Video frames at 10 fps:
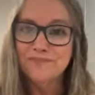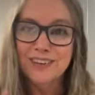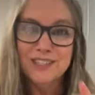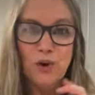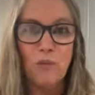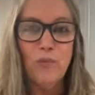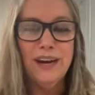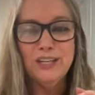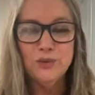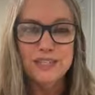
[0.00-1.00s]
So I'm
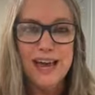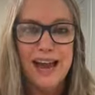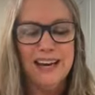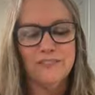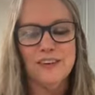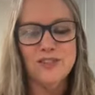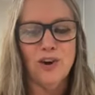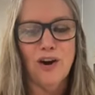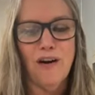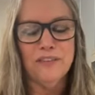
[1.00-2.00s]
ready to attack it if I start
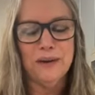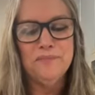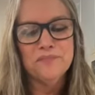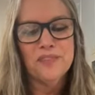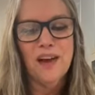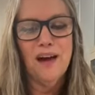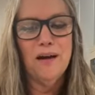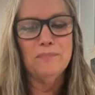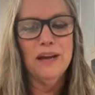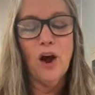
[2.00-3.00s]
coughing.
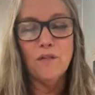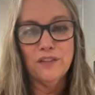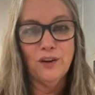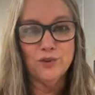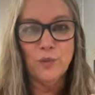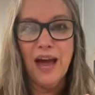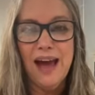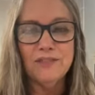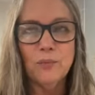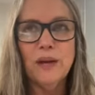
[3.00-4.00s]
But over the years, we
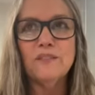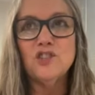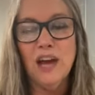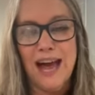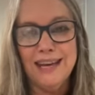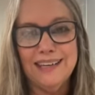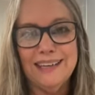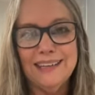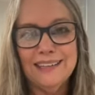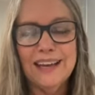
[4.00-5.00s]
have chatted
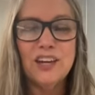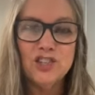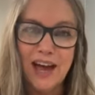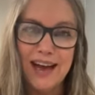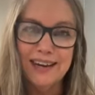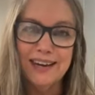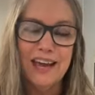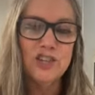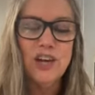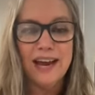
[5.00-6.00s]
and chatted
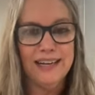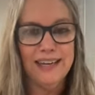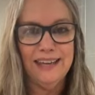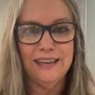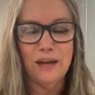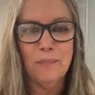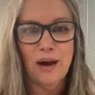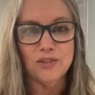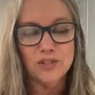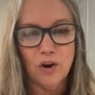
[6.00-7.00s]
and chatted again
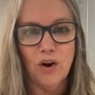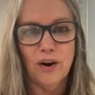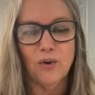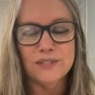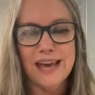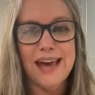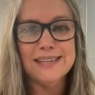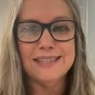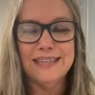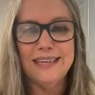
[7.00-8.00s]
about STAR goals,
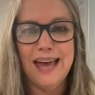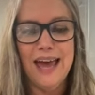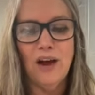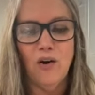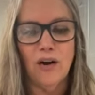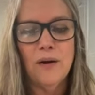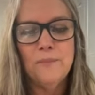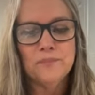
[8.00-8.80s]
STAR.